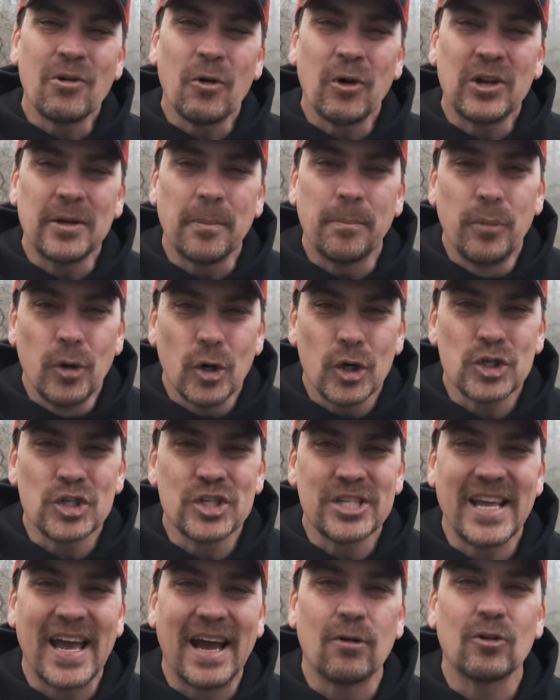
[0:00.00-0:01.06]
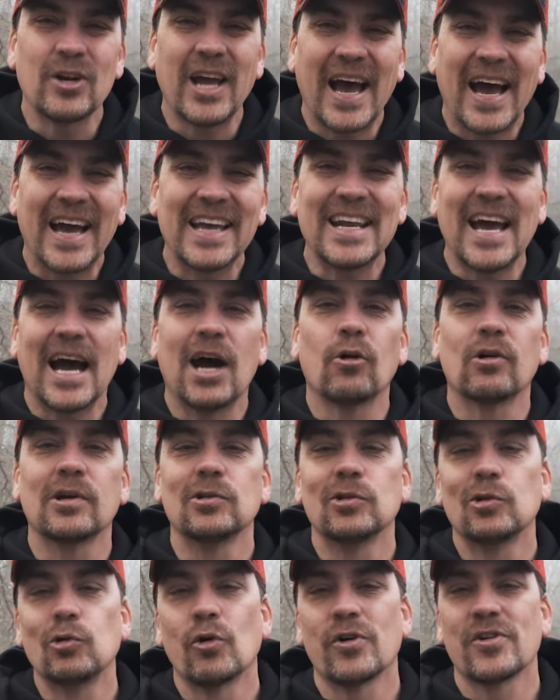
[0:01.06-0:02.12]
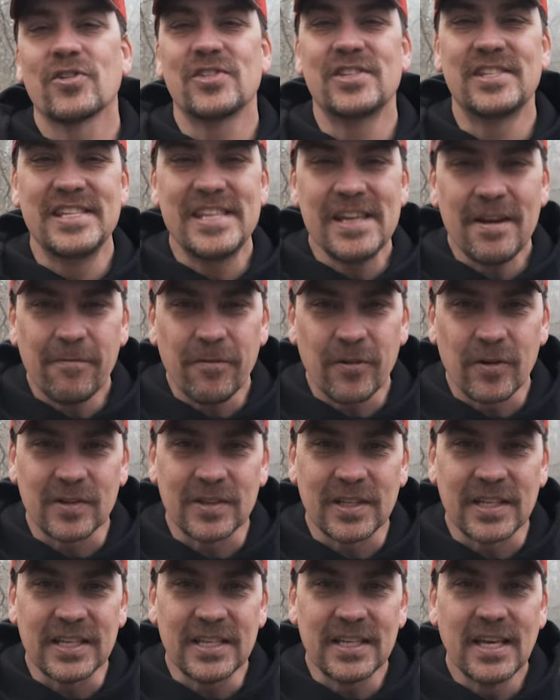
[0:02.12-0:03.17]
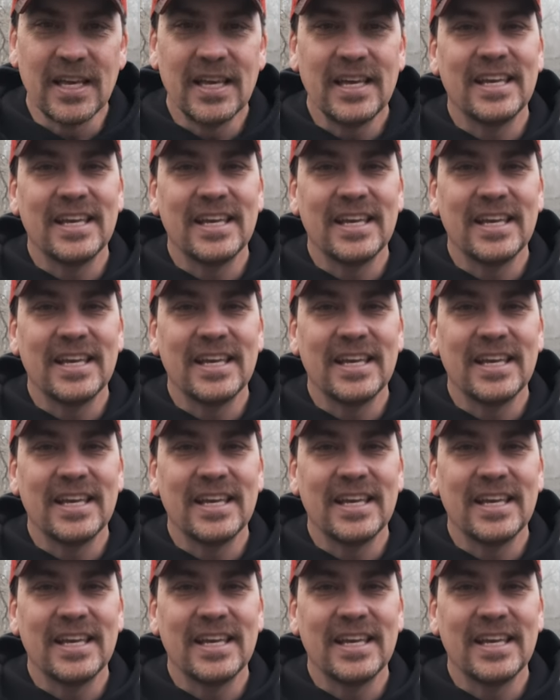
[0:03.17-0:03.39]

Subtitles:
going to push down on our lures differently